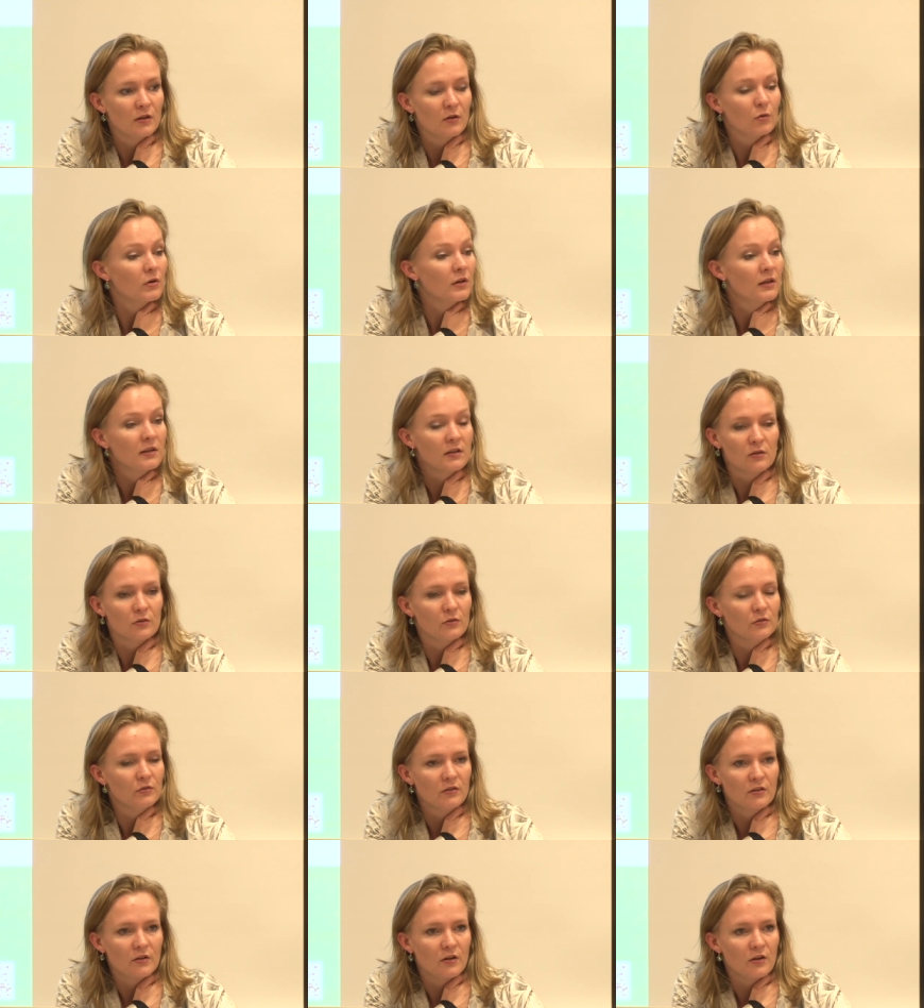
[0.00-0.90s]
or
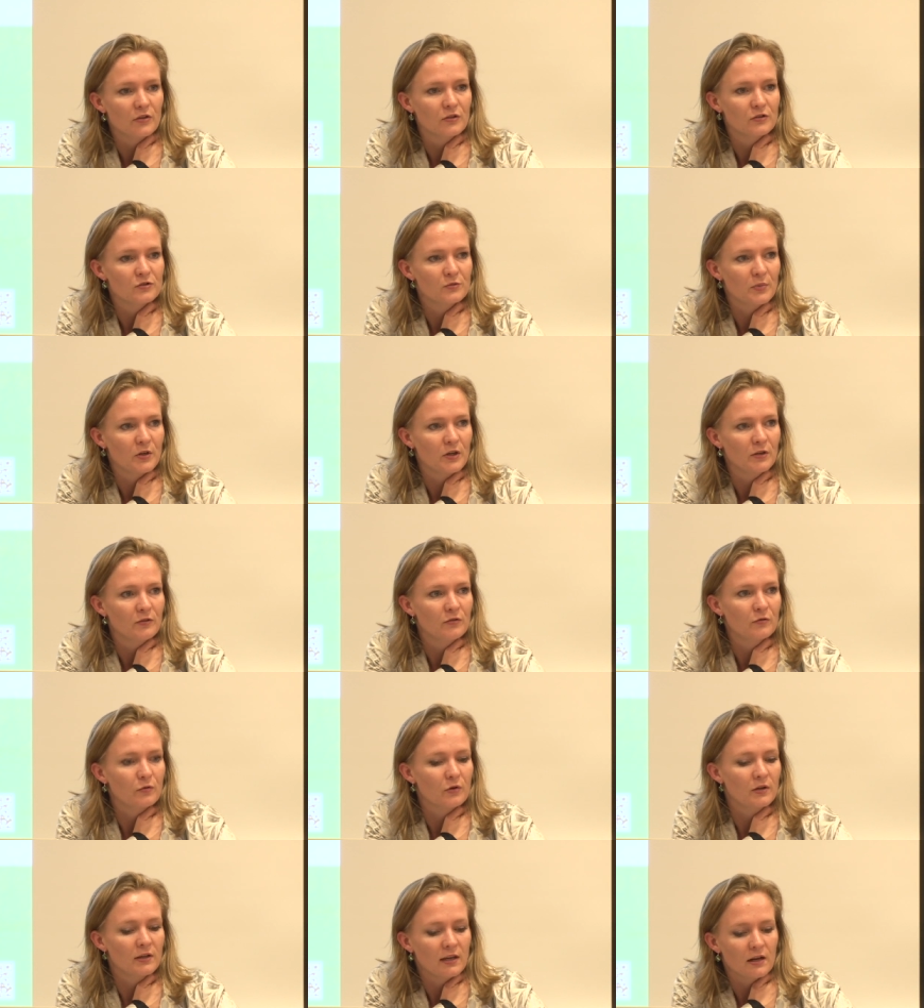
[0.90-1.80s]
killed on the spot
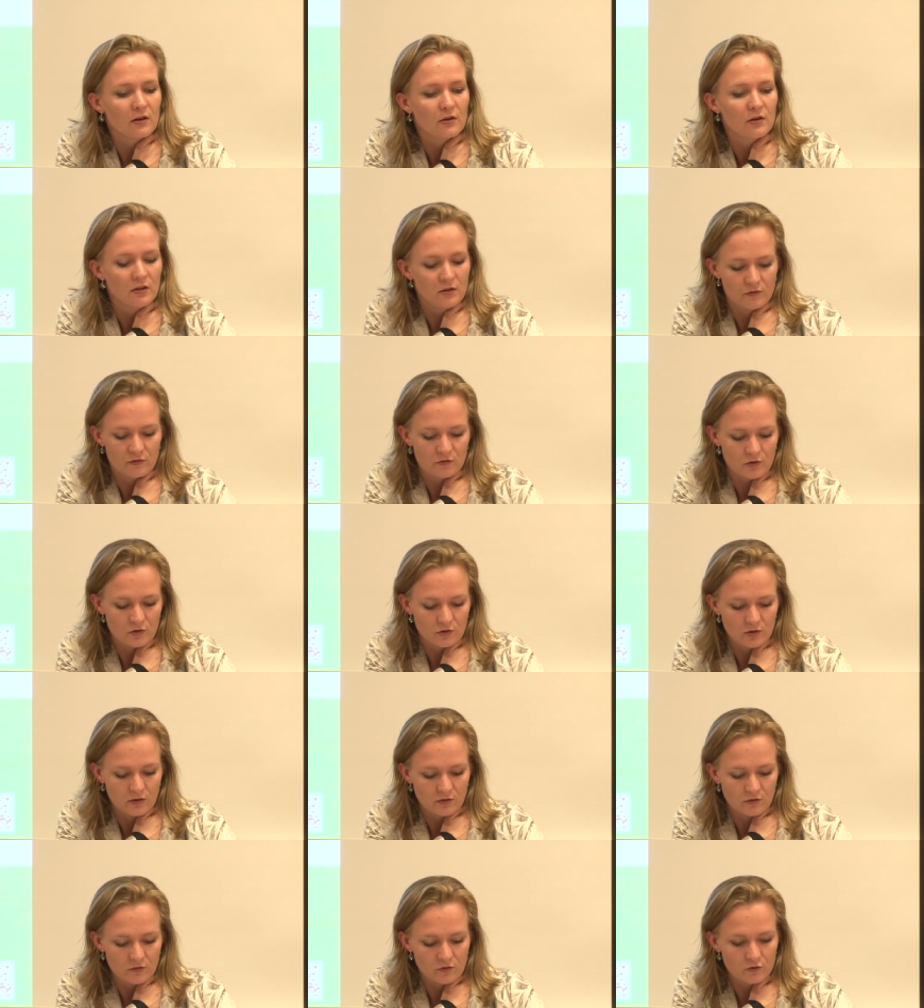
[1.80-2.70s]
for carrying a
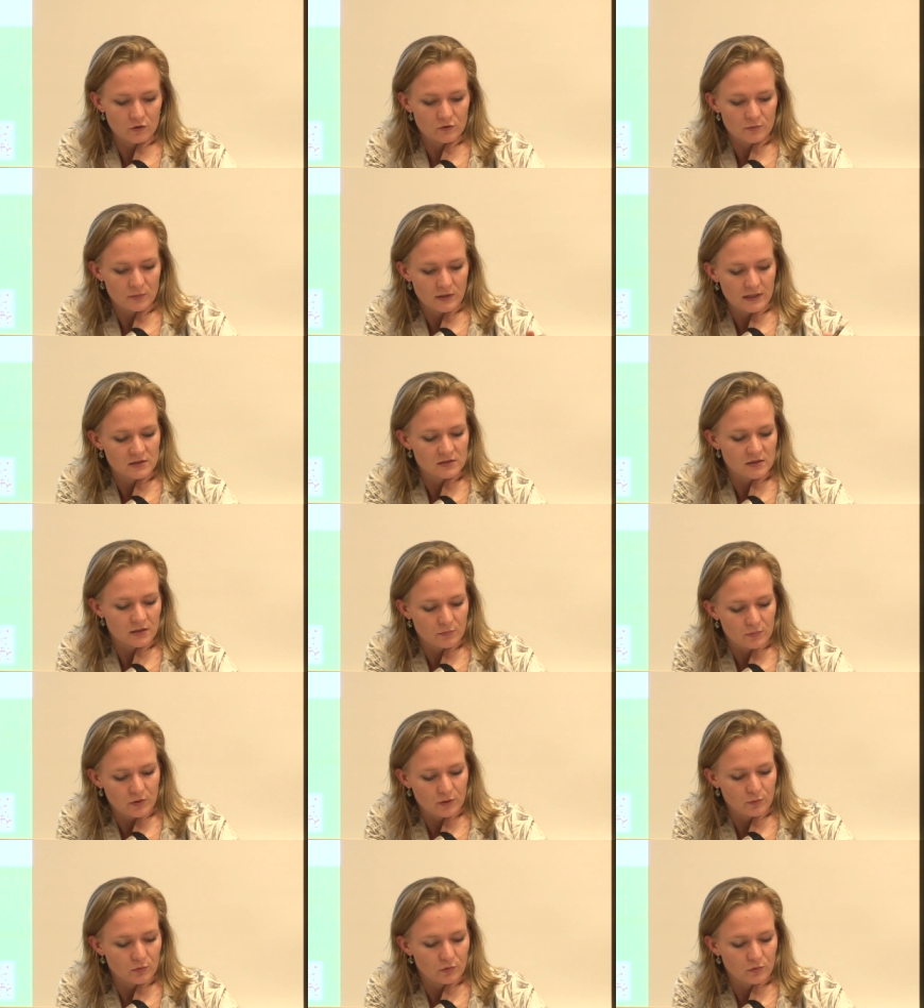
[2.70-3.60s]
phone in the first place, and
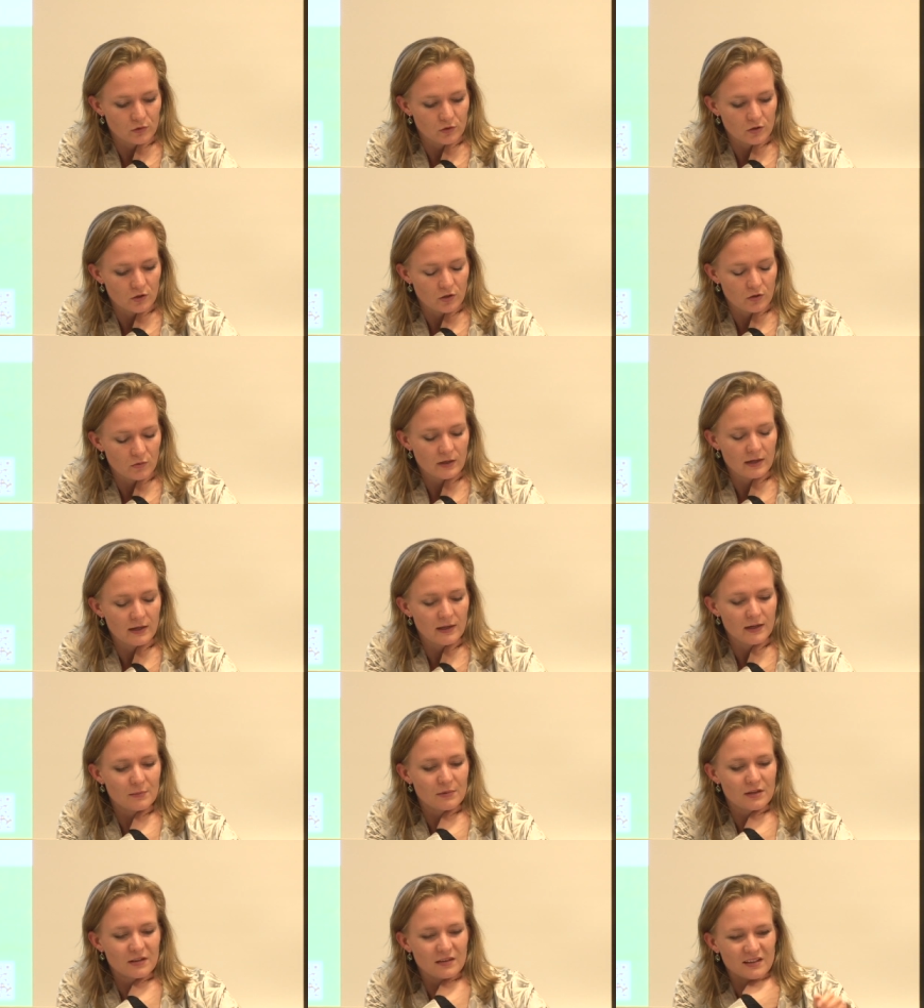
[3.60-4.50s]
people would know where I
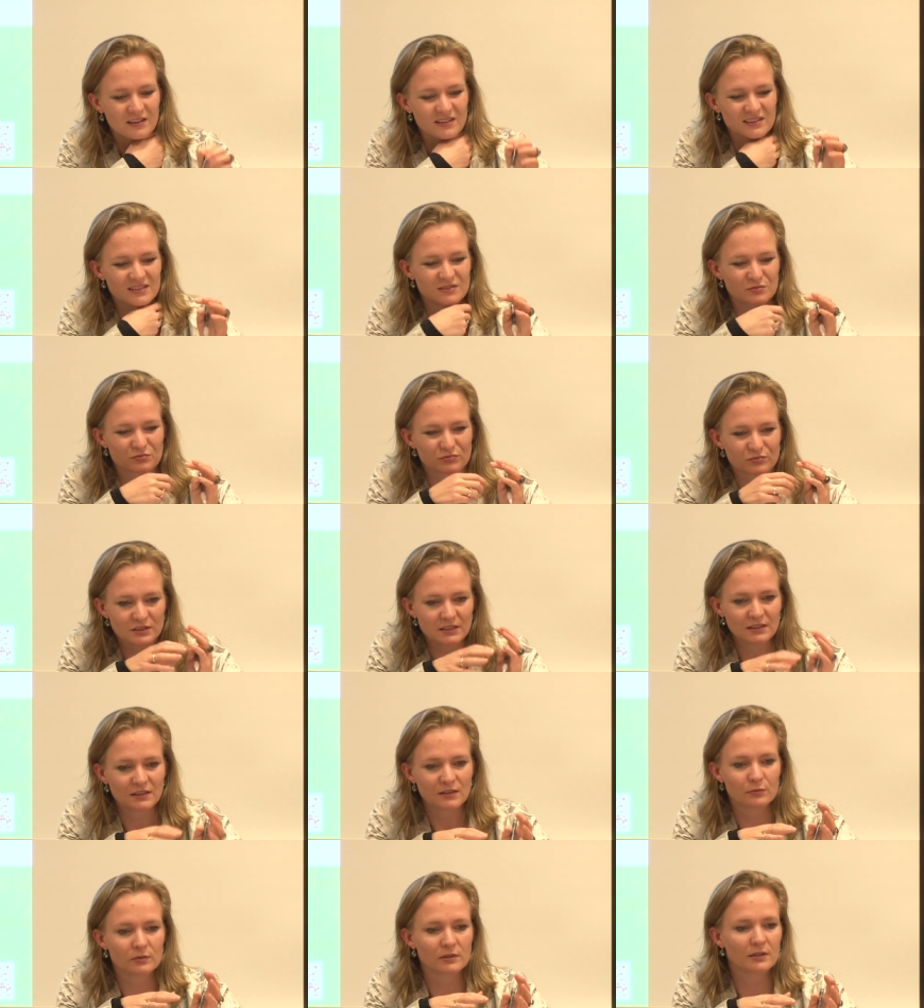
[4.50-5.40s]
am. I think that's a
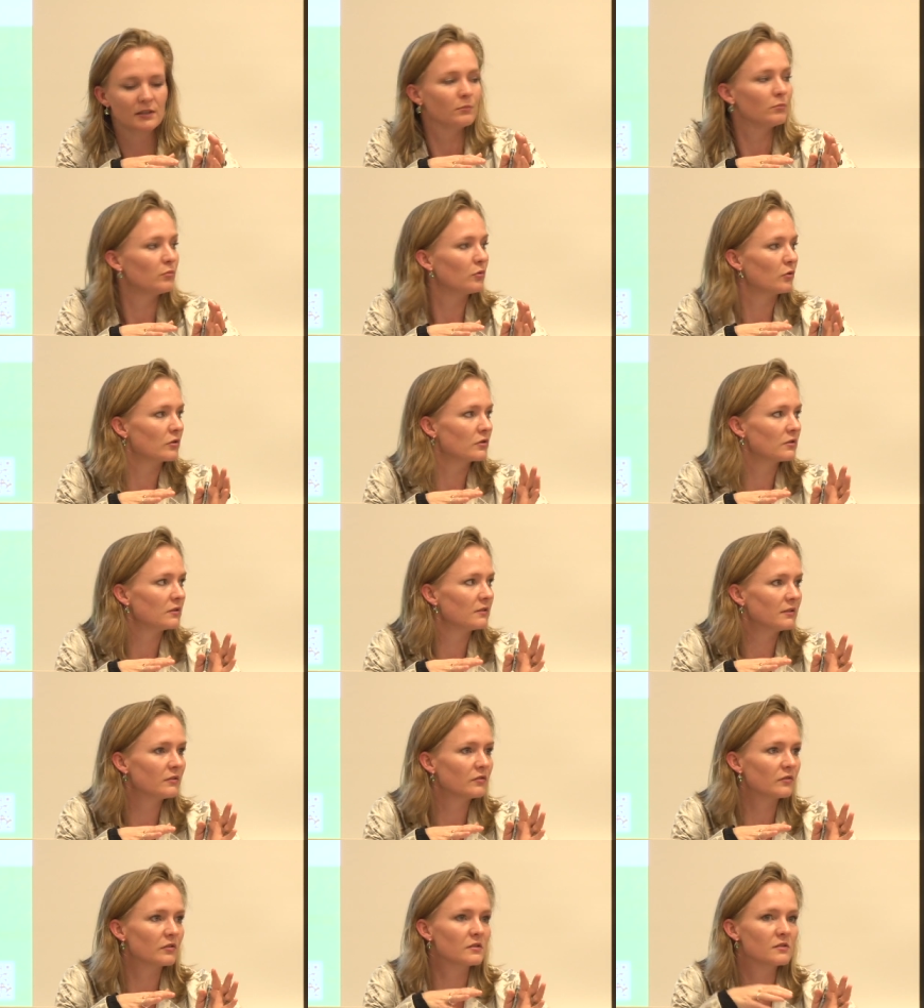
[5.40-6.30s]
really, really important
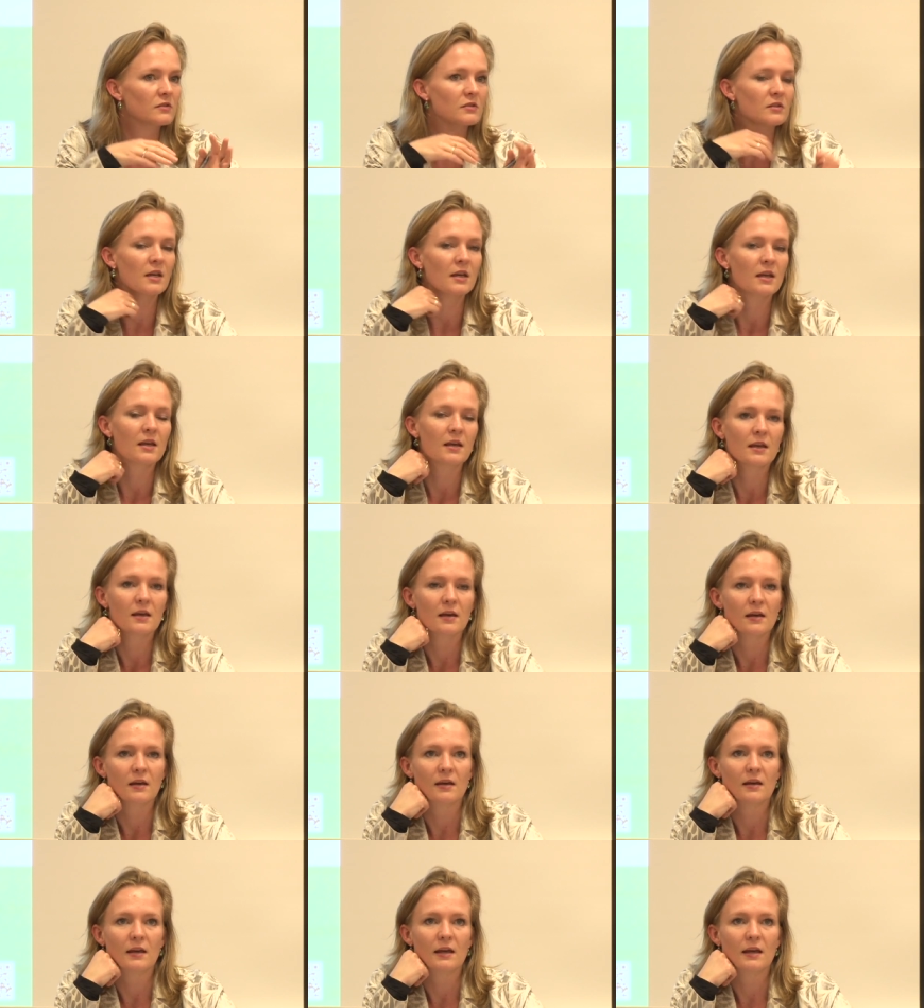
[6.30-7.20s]
difference.
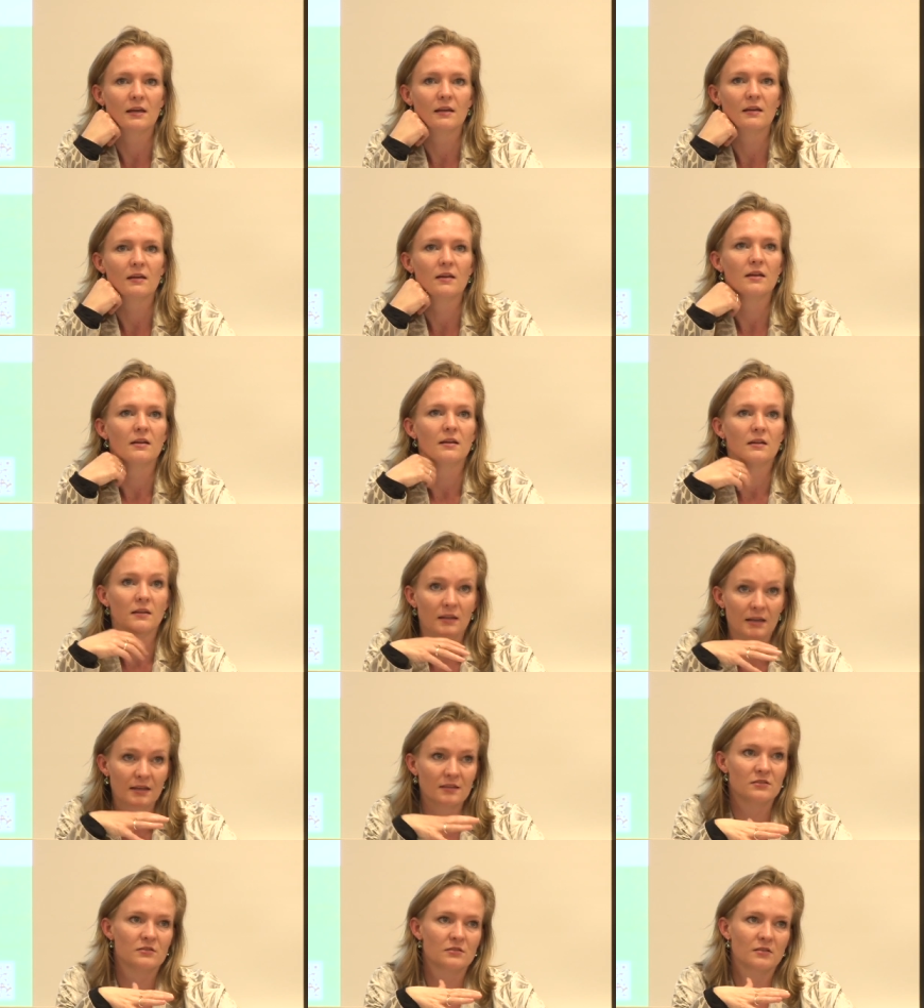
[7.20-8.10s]
And
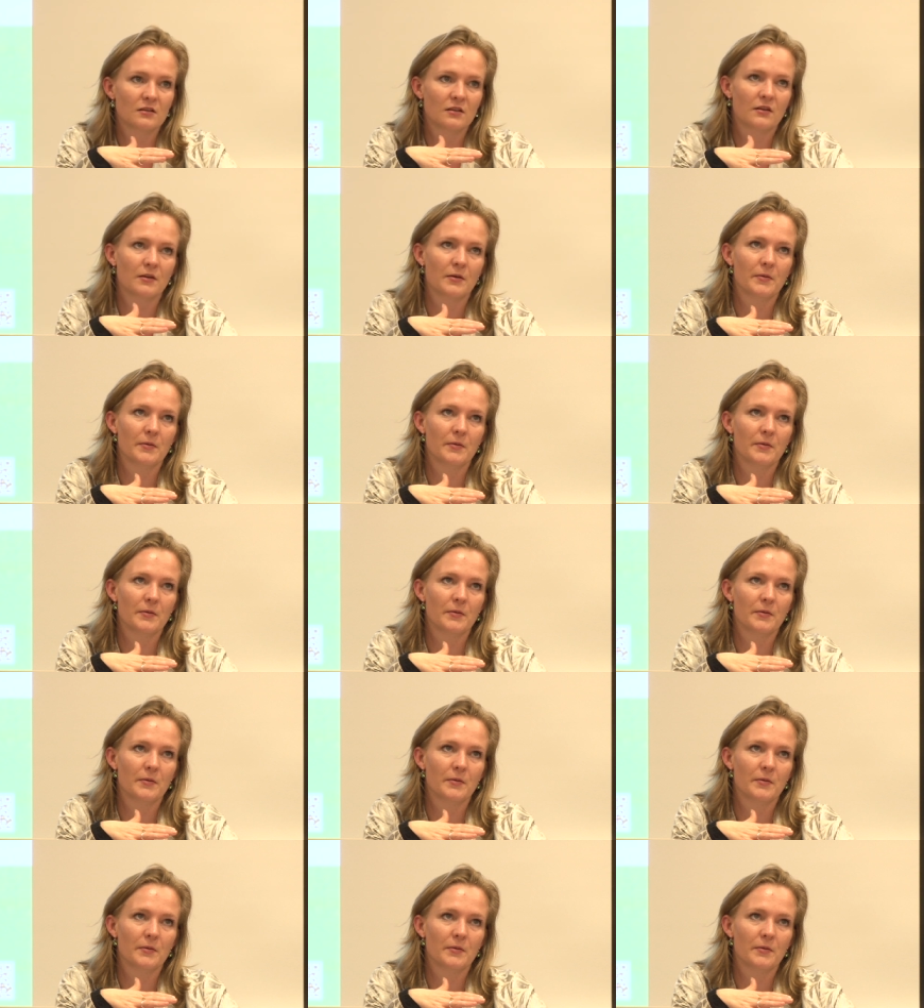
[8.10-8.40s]
yes,